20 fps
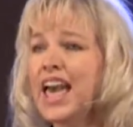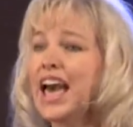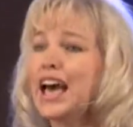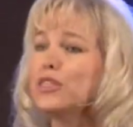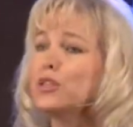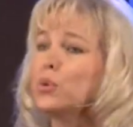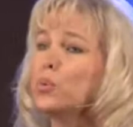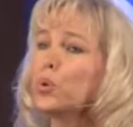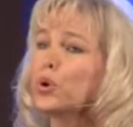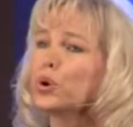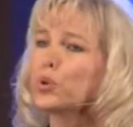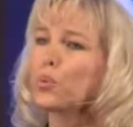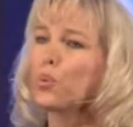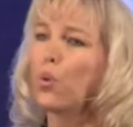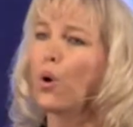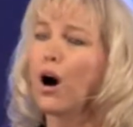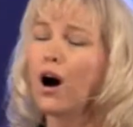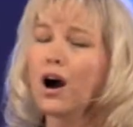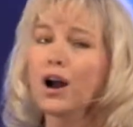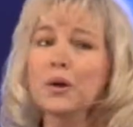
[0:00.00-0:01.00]
And the word
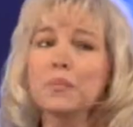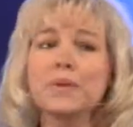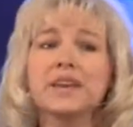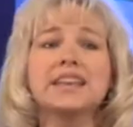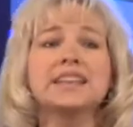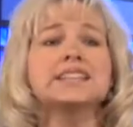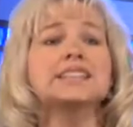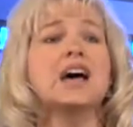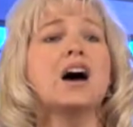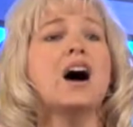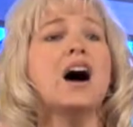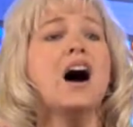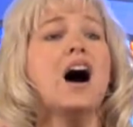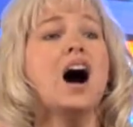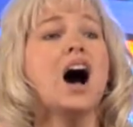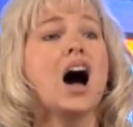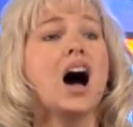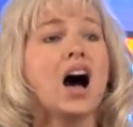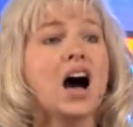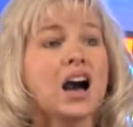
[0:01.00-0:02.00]
walk means
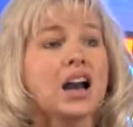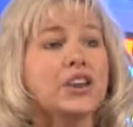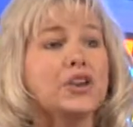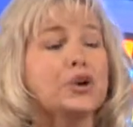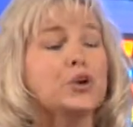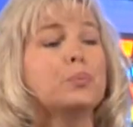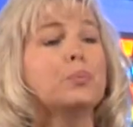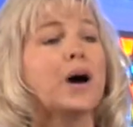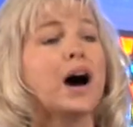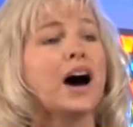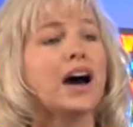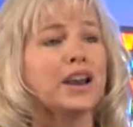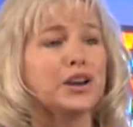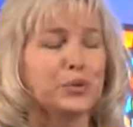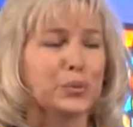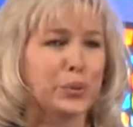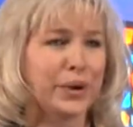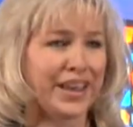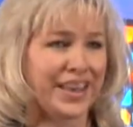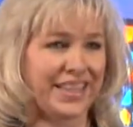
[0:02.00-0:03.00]
occupied
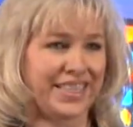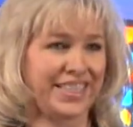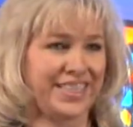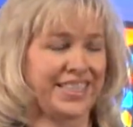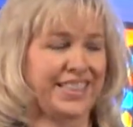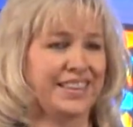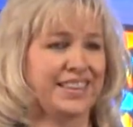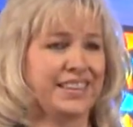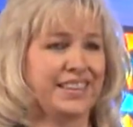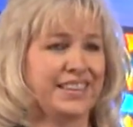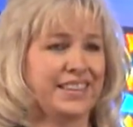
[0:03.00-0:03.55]
with.